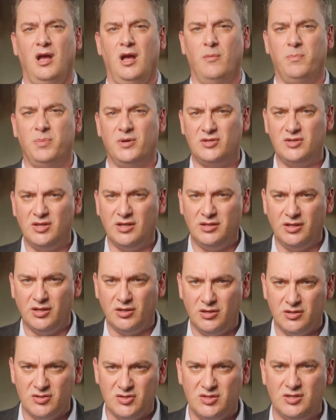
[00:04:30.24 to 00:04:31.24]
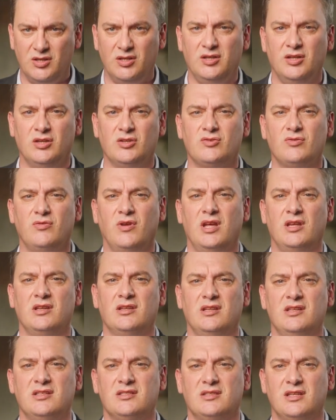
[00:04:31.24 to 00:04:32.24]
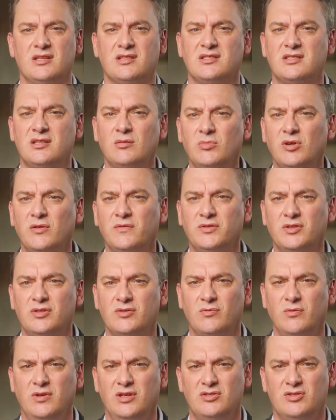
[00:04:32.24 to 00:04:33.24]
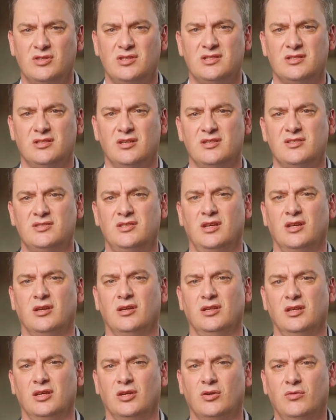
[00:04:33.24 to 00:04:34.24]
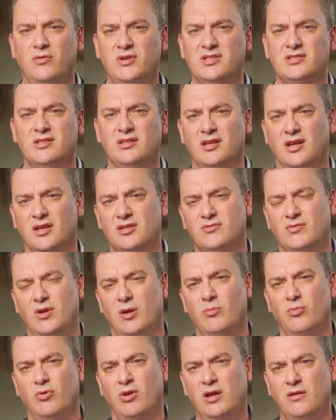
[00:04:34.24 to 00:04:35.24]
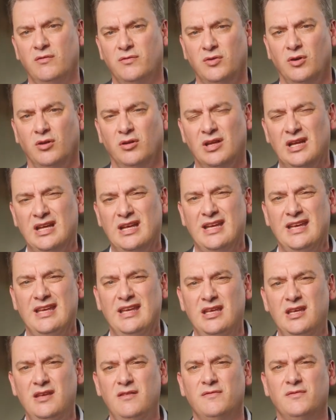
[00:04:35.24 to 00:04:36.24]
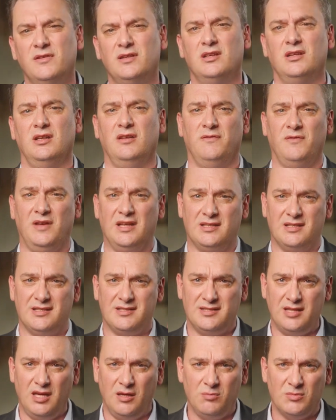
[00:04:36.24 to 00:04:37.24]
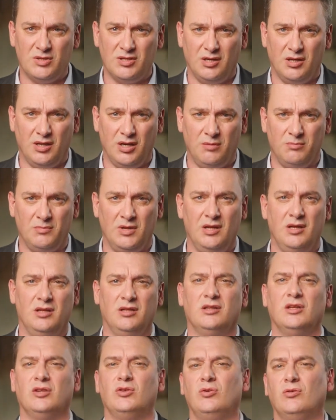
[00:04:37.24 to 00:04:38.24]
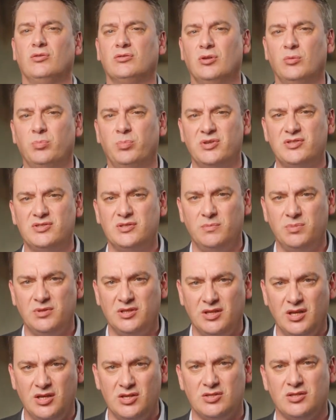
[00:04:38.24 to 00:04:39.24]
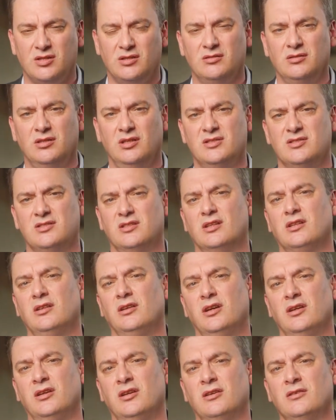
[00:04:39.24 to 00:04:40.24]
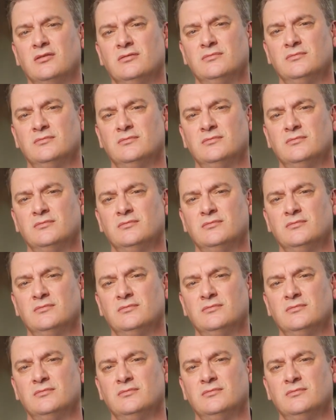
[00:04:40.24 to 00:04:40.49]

A particularly concerning trend is that some of these regions are seeing an increase in extreme rainfall, even if at the same time the total precipitation is declining.